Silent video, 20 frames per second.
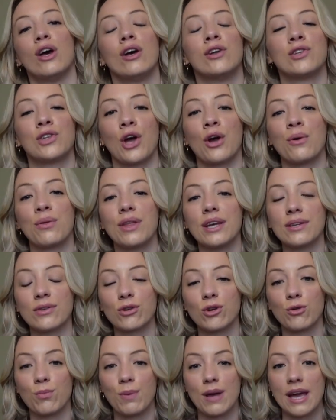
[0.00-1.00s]
So this
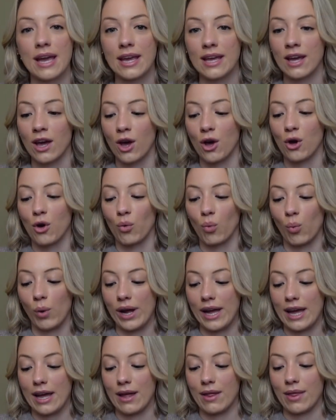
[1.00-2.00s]
could be
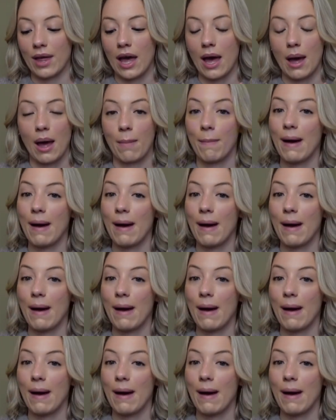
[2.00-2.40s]
with a